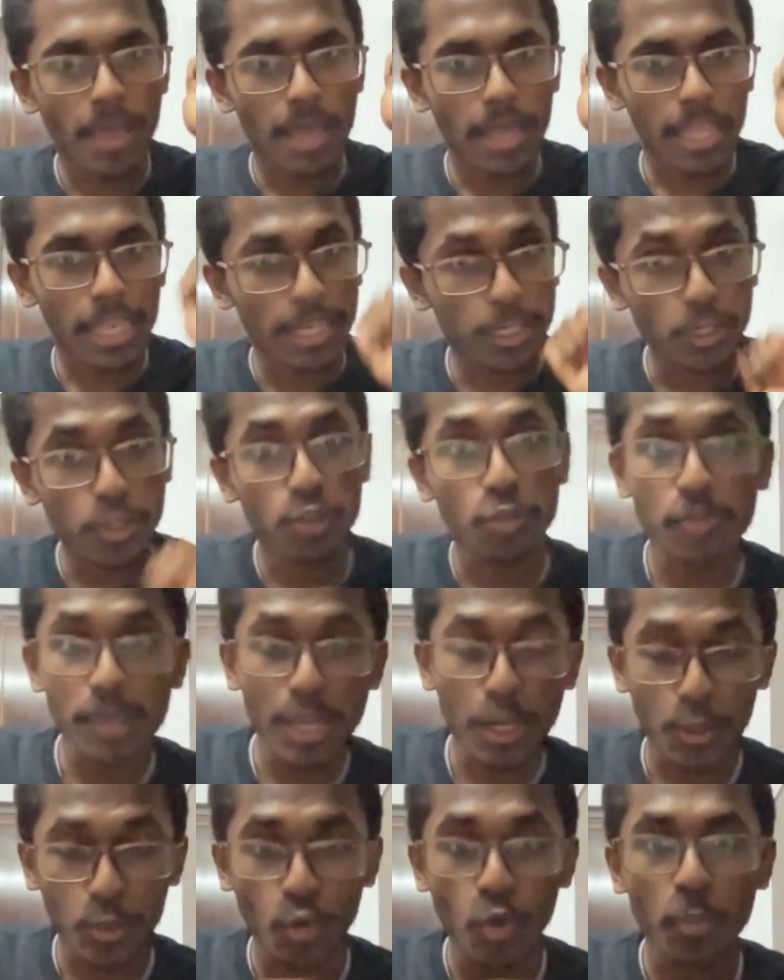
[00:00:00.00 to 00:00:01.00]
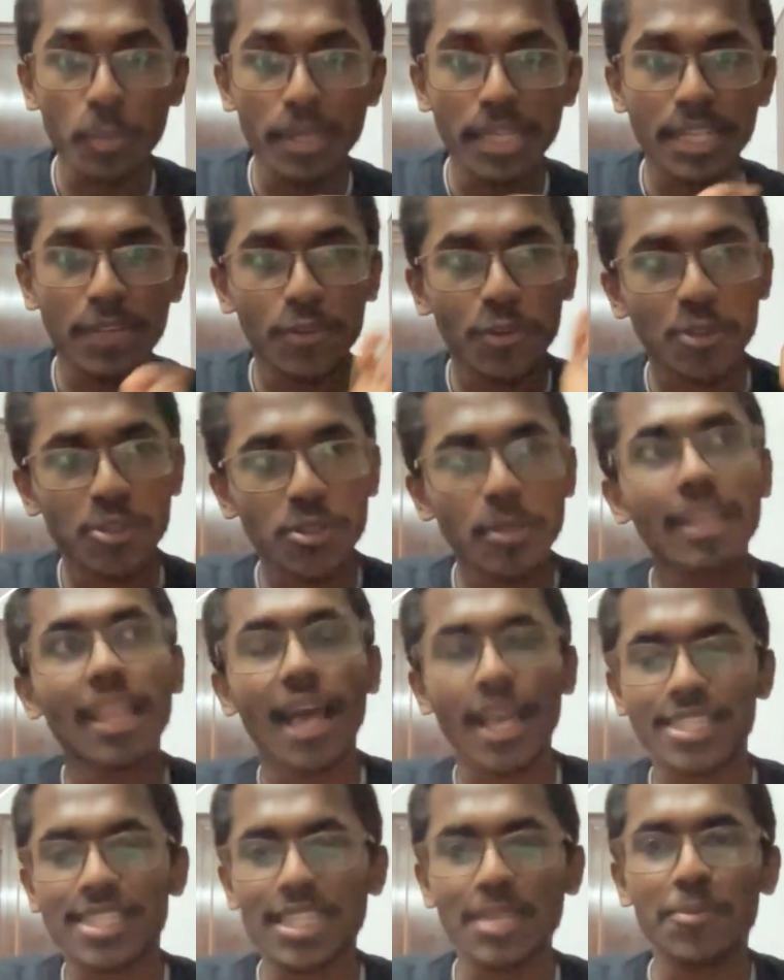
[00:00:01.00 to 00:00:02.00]
it would be a group interview also
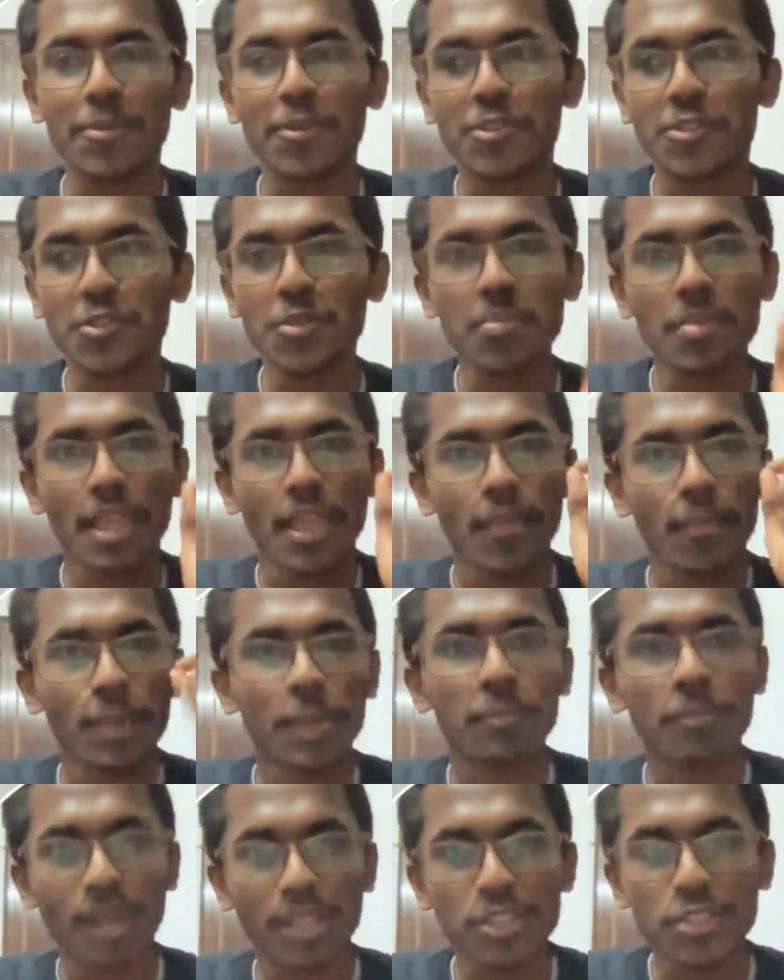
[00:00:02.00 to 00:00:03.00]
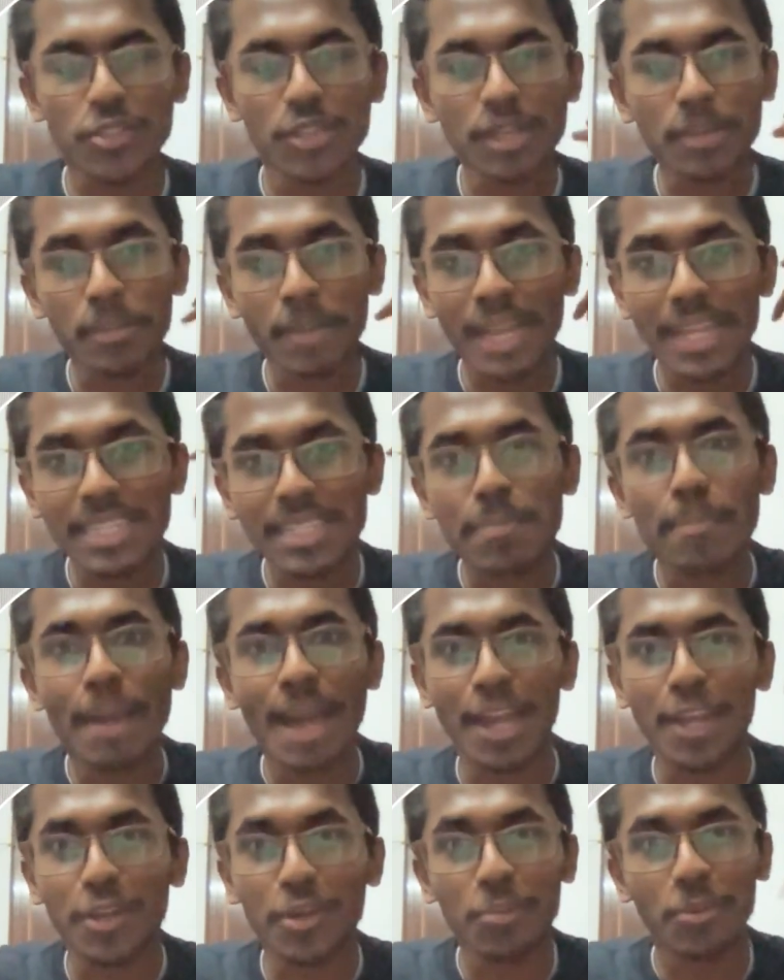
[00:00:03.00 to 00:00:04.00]
last time also when one student made some
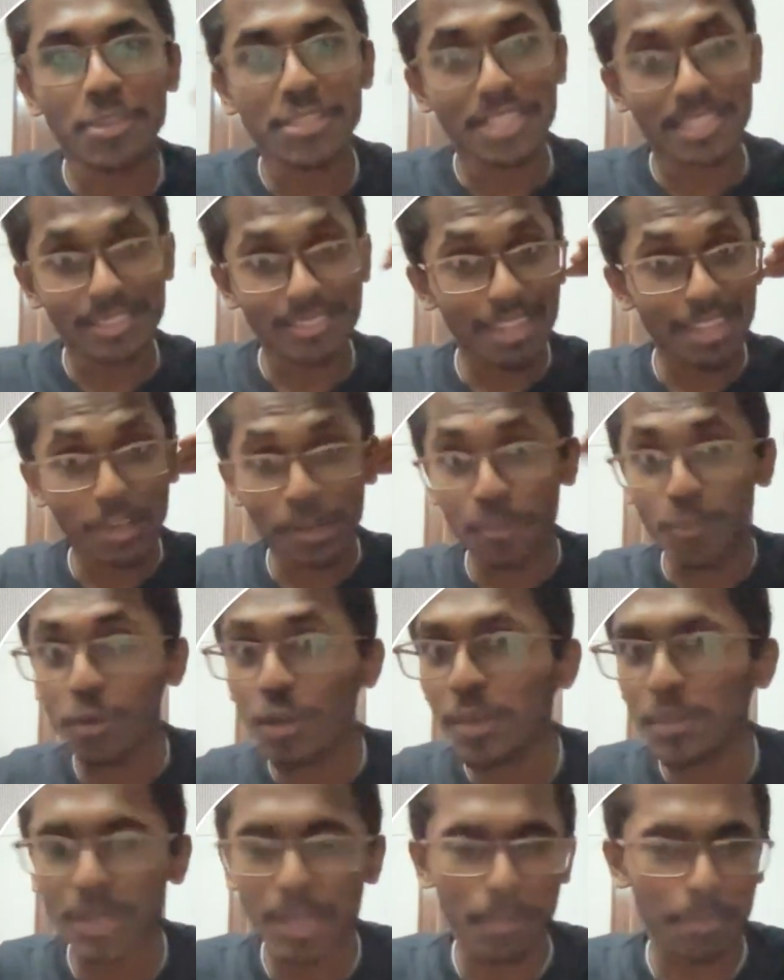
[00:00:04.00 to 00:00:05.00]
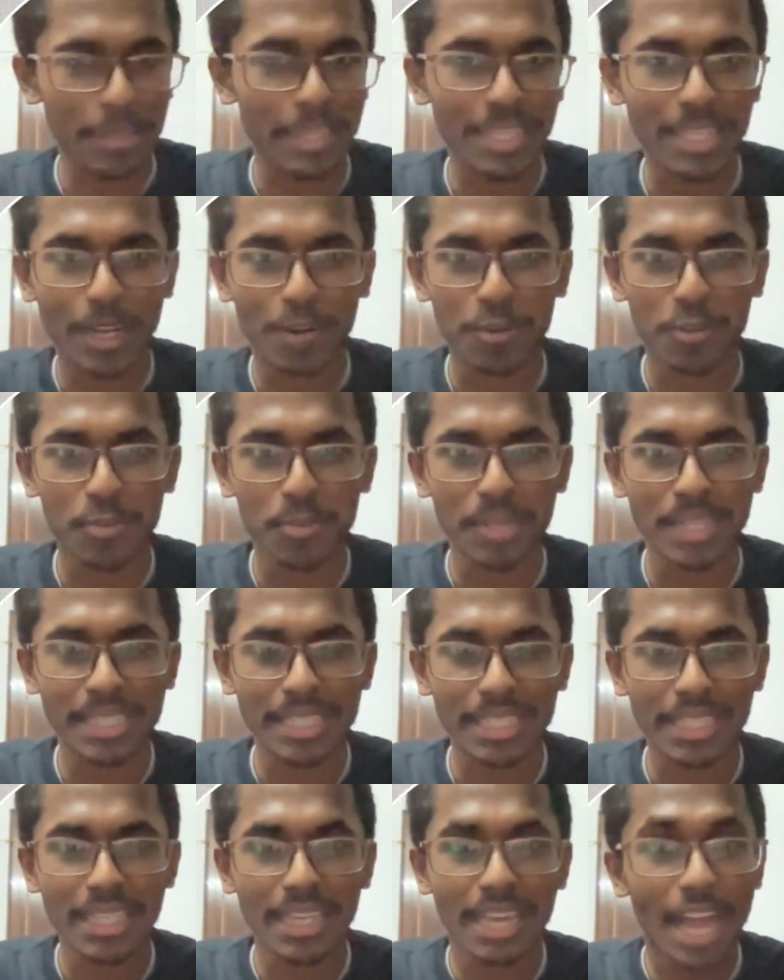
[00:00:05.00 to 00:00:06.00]
background voices i removed him completely out of the meeting
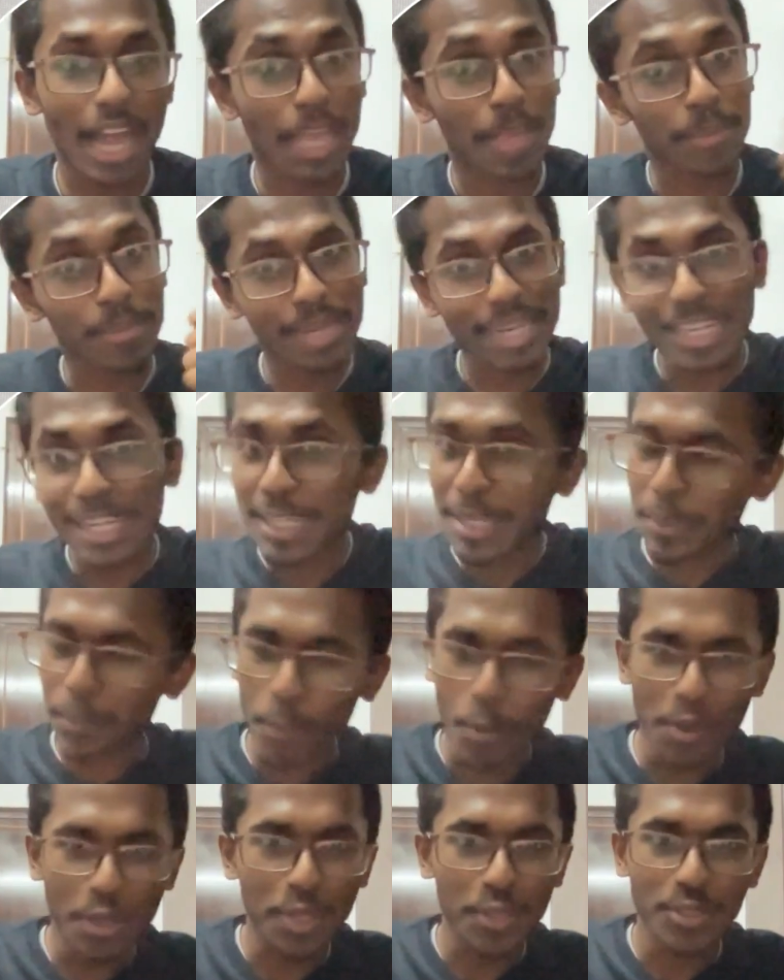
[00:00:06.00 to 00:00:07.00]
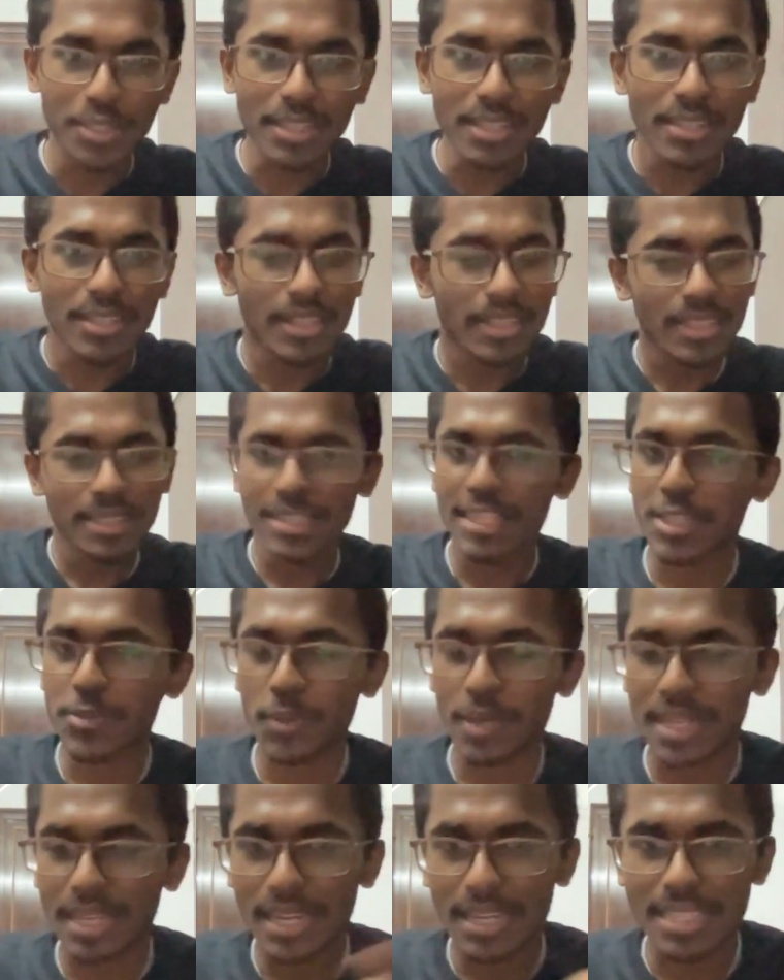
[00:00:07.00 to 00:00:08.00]
i immediately reported to the this
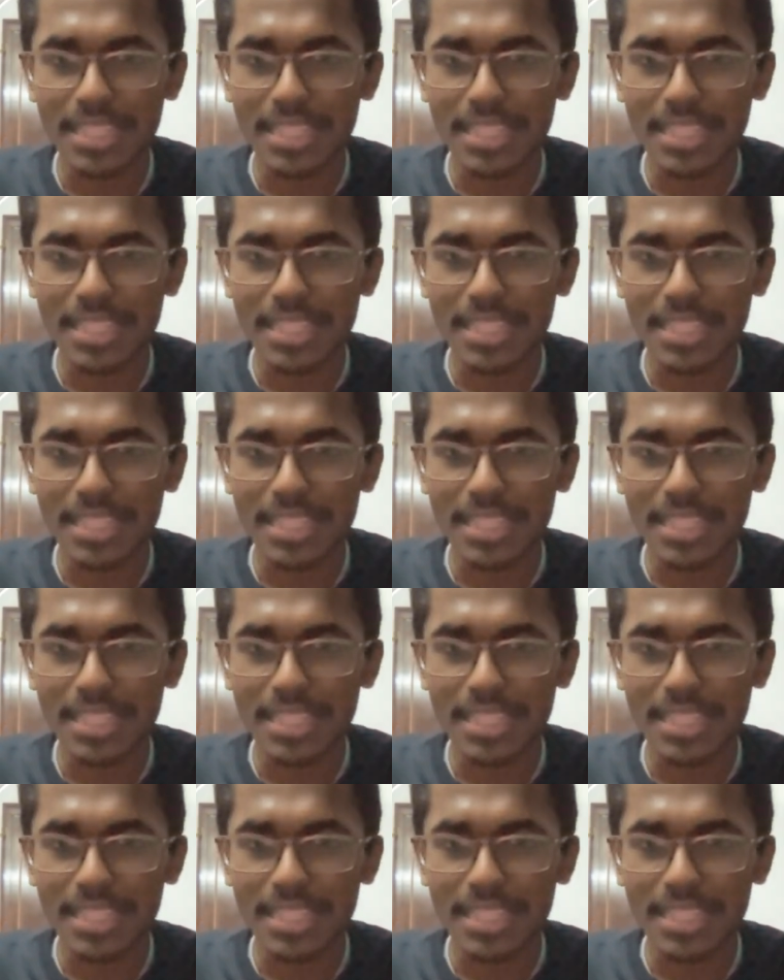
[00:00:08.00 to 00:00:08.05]
one uh,